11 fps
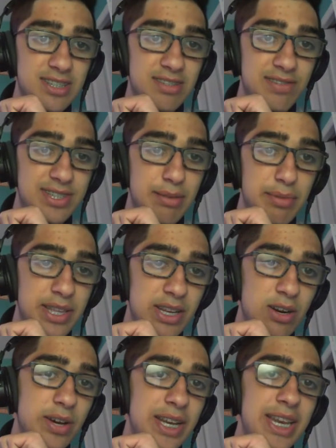For example, I thought,
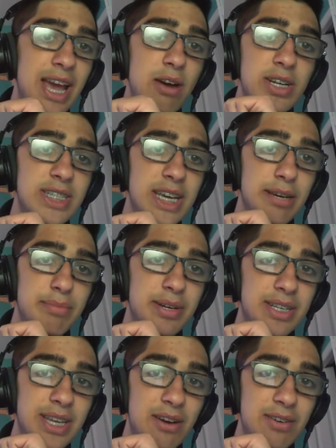okay, now I take, but
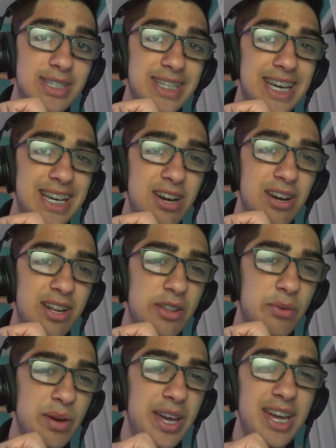now his king got out of the
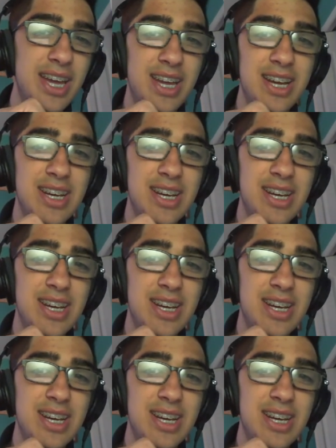way.